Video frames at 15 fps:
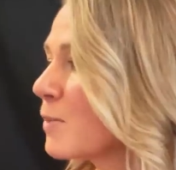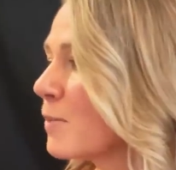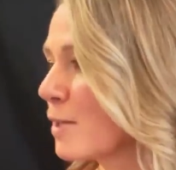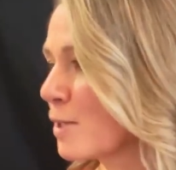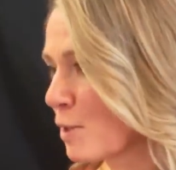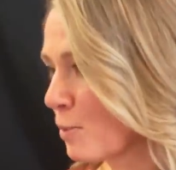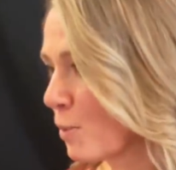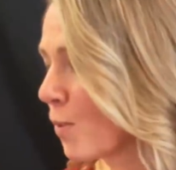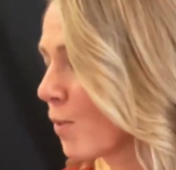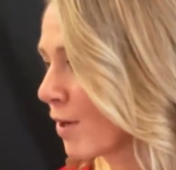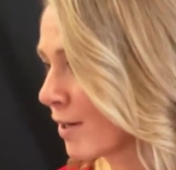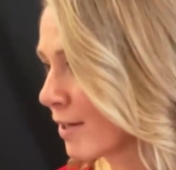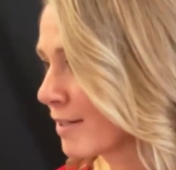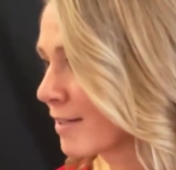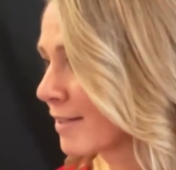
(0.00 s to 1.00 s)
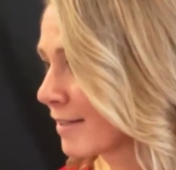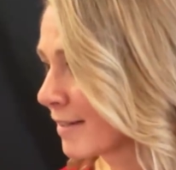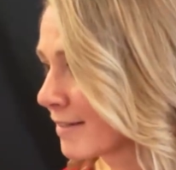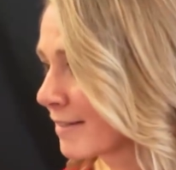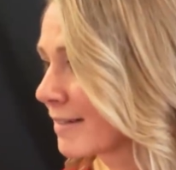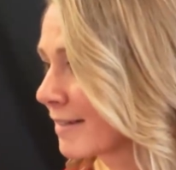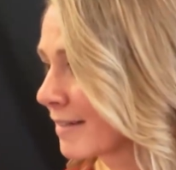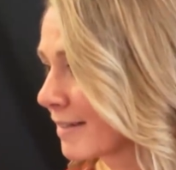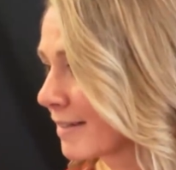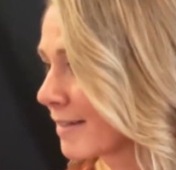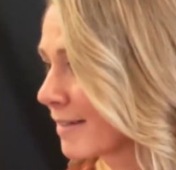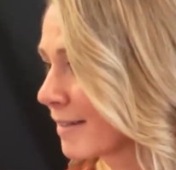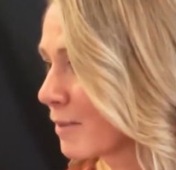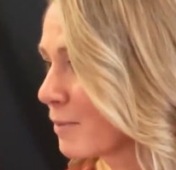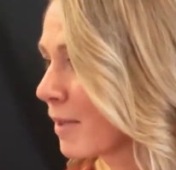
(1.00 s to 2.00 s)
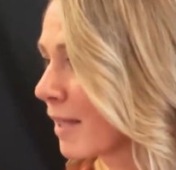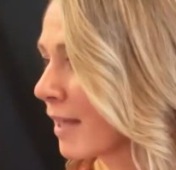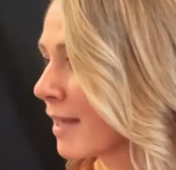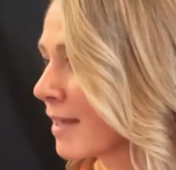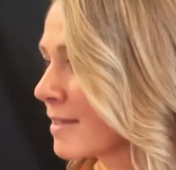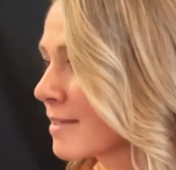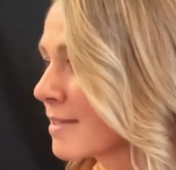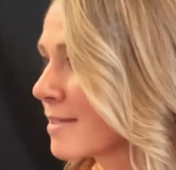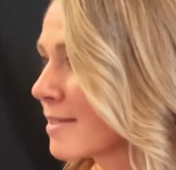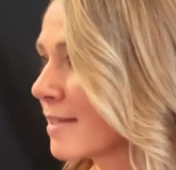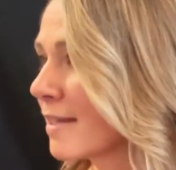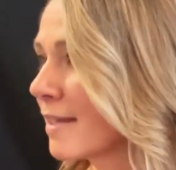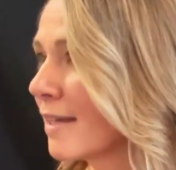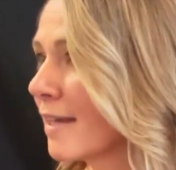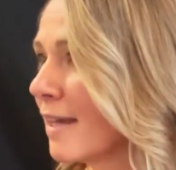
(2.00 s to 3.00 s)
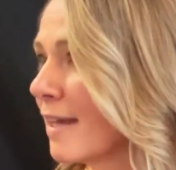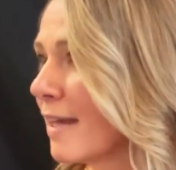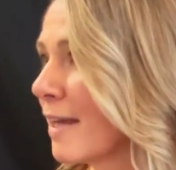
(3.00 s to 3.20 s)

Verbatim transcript: there needs to be support because